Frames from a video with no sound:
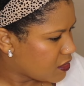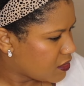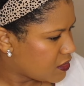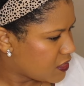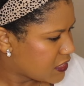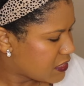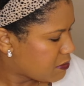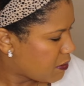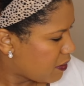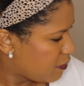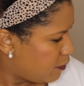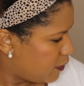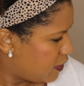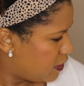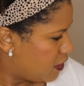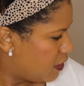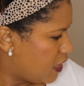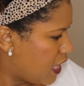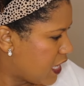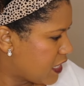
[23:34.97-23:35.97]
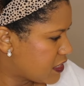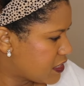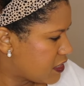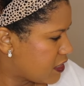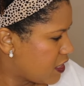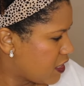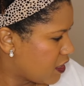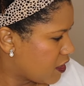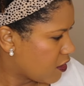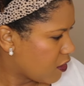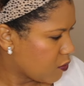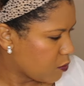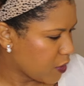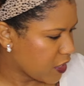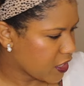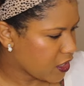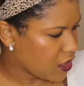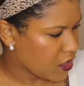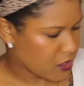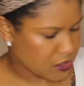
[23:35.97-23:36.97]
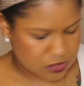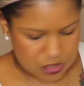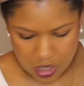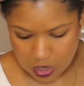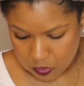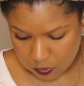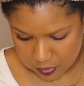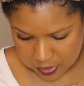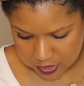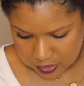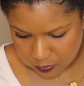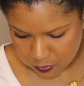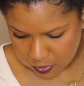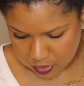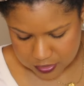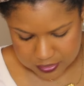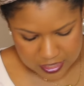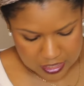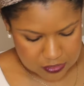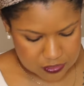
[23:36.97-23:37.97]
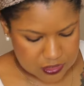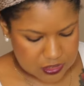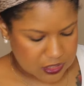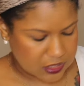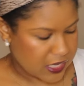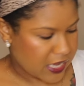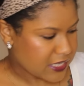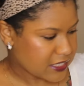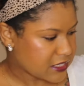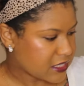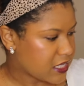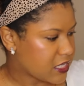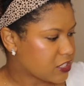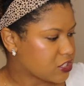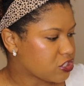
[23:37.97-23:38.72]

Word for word: This might be the last thing. Oh my gosh, already we're down to the last thing.